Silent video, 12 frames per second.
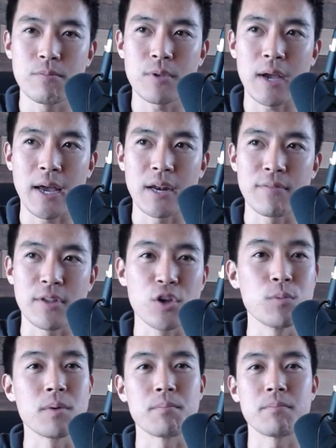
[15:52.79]
kind of the
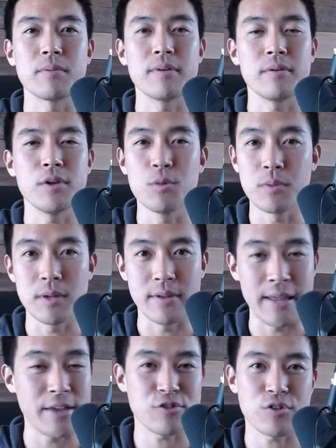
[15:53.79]
human
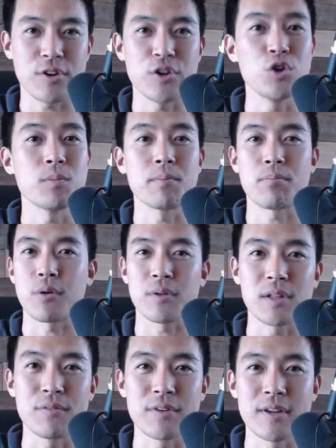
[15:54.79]
nature and human
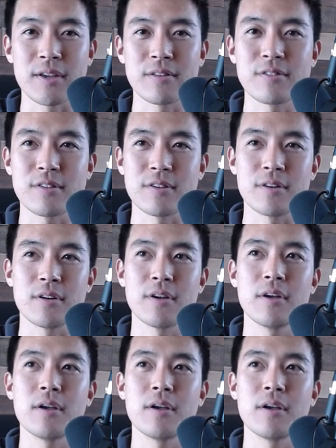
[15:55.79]
proclivity to